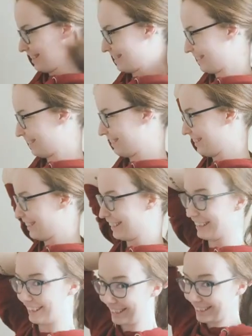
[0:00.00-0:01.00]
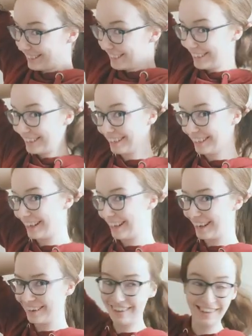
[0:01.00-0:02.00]
little thing? I.
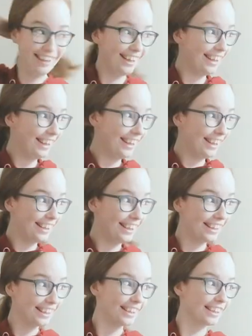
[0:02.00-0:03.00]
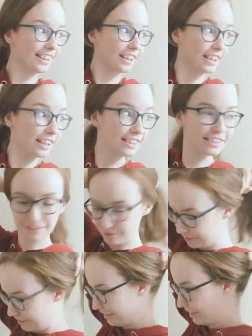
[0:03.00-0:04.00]
This is what
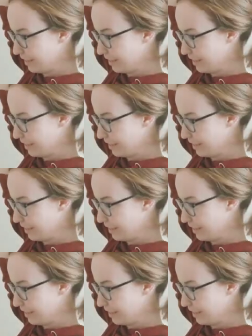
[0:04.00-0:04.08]
like